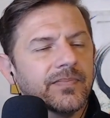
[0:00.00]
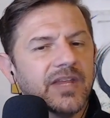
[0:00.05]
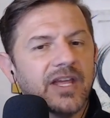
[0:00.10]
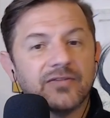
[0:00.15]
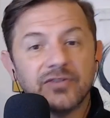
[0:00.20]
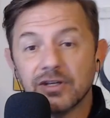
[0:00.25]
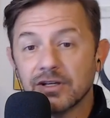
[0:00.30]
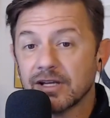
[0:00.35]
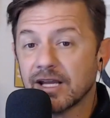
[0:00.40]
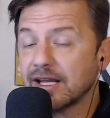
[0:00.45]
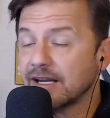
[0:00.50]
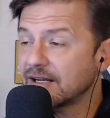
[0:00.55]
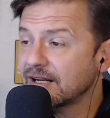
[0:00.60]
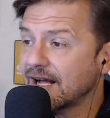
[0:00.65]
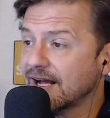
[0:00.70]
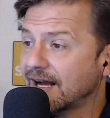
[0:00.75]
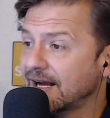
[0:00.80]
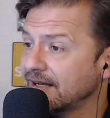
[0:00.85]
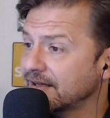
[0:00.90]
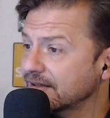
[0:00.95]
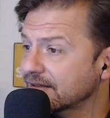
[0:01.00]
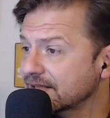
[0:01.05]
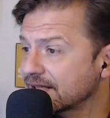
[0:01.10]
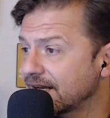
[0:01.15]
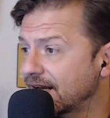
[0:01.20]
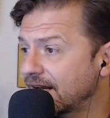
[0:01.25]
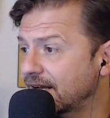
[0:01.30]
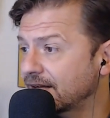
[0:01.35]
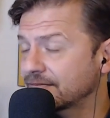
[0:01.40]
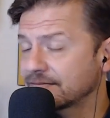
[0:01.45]
If you can get into island
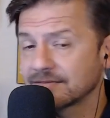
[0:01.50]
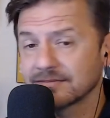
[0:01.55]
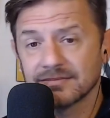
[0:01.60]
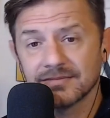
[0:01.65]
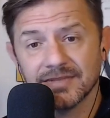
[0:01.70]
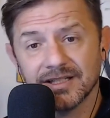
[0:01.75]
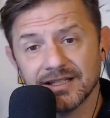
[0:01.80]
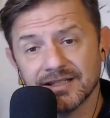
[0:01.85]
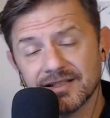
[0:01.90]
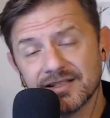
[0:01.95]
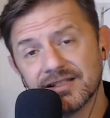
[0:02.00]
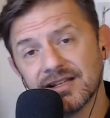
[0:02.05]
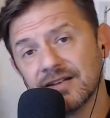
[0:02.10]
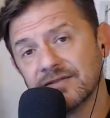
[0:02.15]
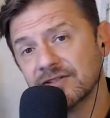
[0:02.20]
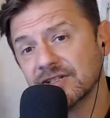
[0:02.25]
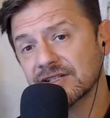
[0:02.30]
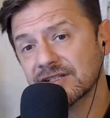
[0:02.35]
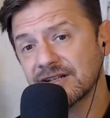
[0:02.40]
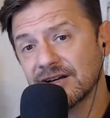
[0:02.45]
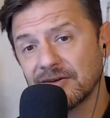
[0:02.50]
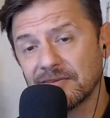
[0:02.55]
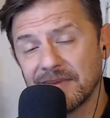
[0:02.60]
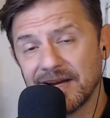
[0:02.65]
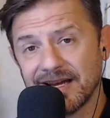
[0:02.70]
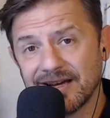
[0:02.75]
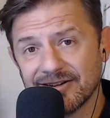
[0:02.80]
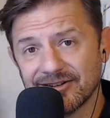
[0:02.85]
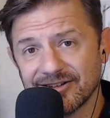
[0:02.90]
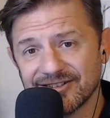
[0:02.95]
time and stuff just don't
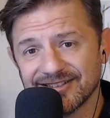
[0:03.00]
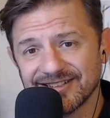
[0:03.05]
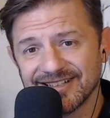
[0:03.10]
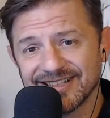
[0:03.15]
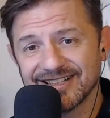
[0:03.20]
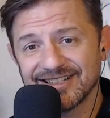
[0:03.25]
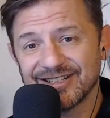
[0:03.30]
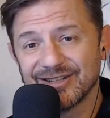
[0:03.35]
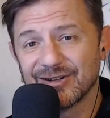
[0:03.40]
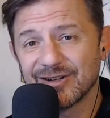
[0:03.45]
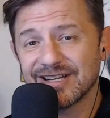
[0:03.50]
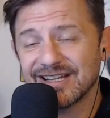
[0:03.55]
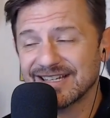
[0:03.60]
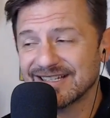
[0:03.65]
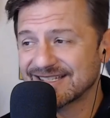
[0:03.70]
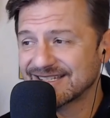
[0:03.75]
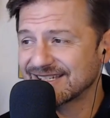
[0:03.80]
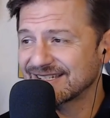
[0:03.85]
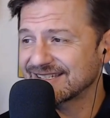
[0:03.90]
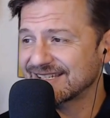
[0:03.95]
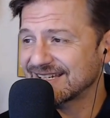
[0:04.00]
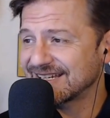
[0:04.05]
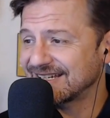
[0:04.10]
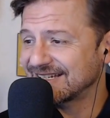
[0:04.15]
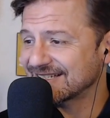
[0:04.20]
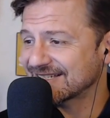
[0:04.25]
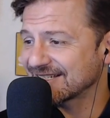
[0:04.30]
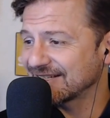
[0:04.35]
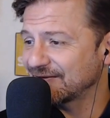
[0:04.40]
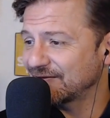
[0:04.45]
matter, you can
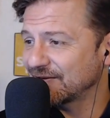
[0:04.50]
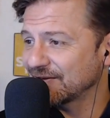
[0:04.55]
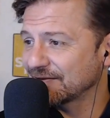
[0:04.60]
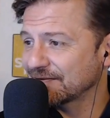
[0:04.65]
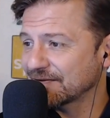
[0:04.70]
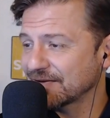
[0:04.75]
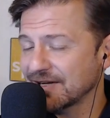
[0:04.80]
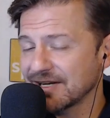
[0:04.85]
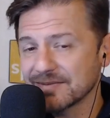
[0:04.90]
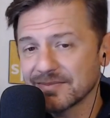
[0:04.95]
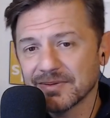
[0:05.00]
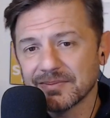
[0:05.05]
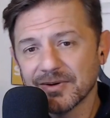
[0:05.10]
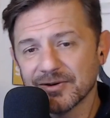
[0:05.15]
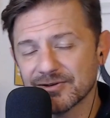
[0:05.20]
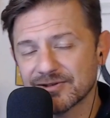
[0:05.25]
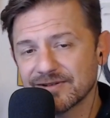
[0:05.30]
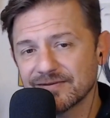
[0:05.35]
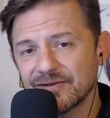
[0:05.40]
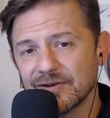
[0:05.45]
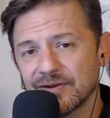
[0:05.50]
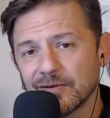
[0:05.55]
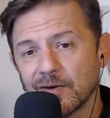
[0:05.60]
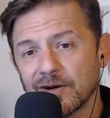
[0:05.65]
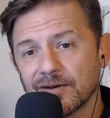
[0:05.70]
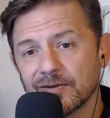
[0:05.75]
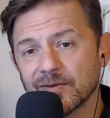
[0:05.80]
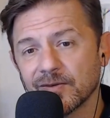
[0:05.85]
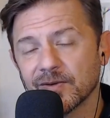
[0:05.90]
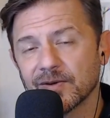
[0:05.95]
instantaneously feel freedom, but most of you
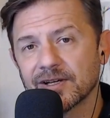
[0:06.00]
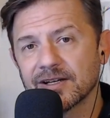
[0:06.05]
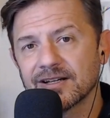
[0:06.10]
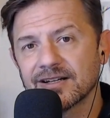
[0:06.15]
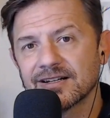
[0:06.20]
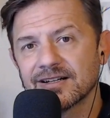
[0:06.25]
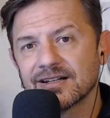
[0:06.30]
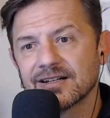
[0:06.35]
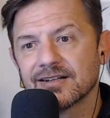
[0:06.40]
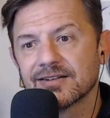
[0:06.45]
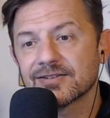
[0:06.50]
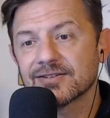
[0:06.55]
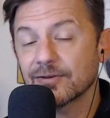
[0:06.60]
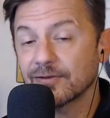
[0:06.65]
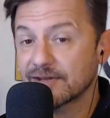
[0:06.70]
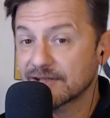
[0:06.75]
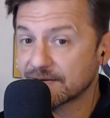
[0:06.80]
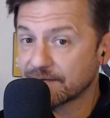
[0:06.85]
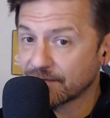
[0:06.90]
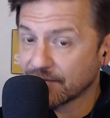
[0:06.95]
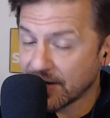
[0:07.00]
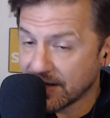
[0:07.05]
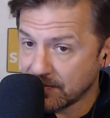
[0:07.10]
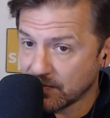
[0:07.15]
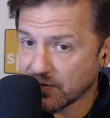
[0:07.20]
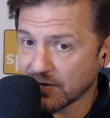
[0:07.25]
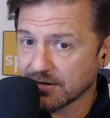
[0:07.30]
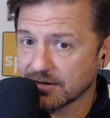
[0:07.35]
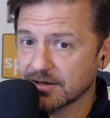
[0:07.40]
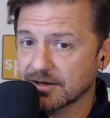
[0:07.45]
won't. So, this
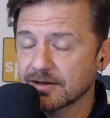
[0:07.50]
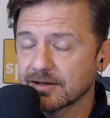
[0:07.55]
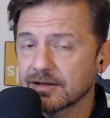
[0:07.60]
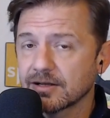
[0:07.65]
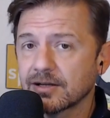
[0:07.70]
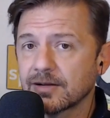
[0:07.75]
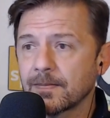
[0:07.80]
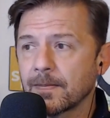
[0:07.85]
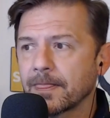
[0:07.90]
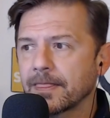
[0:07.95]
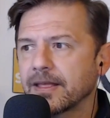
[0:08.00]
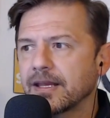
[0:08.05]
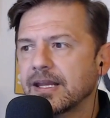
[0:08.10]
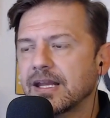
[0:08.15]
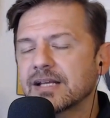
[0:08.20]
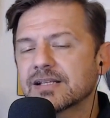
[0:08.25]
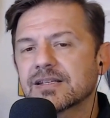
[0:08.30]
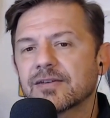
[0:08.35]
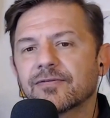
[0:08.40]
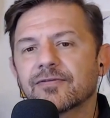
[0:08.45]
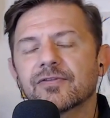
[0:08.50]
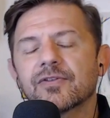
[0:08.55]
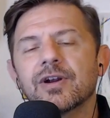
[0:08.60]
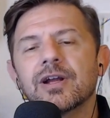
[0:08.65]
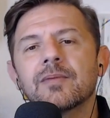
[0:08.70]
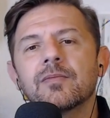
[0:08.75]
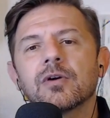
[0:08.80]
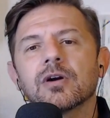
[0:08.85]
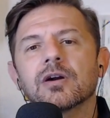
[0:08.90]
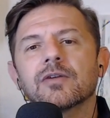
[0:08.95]
framework is a
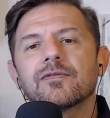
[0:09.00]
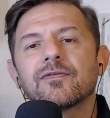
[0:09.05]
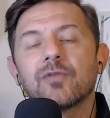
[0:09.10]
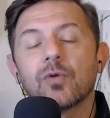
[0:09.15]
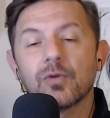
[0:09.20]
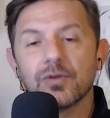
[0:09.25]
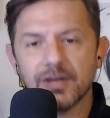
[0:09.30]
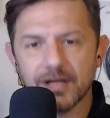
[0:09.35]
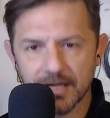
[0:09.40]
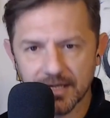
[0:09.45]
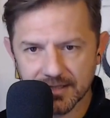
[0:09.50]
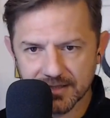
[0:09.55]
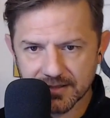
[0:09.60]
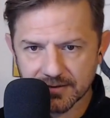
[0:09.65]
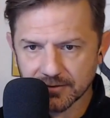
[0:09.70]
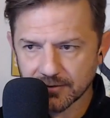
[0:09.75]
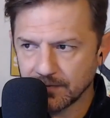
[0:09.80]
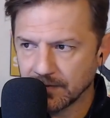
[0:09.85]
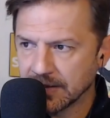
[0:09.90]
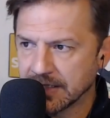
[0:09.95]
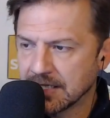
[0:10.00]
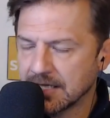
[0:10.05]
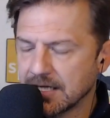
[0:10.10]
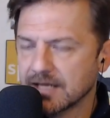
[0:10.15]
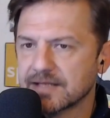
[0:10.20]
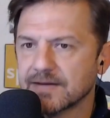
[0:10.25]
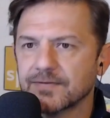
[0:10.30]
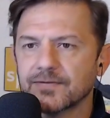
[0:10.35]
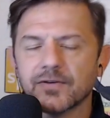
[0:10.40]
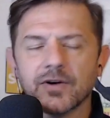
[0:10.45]
framework for the hustle.
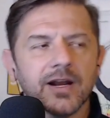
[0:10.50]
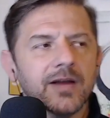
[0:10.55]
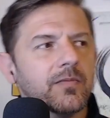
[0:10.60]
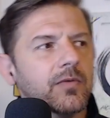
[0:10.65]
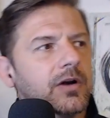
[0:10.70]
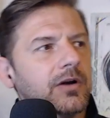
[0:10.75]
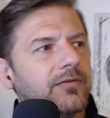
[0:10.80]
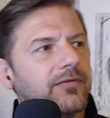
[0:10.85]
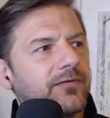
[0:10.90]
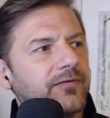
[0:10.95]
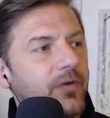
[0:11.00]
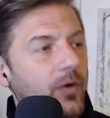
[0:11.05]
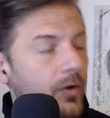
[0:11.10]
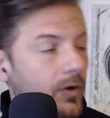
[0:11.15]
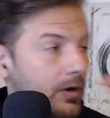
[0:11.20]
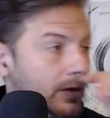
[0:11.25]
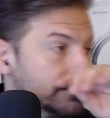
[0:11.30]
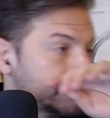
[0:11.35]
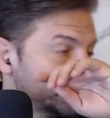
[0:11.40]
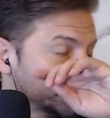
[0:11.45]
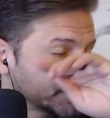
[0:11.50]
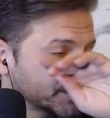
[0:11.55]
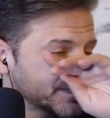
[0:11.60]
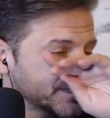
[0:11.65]
It's a framework for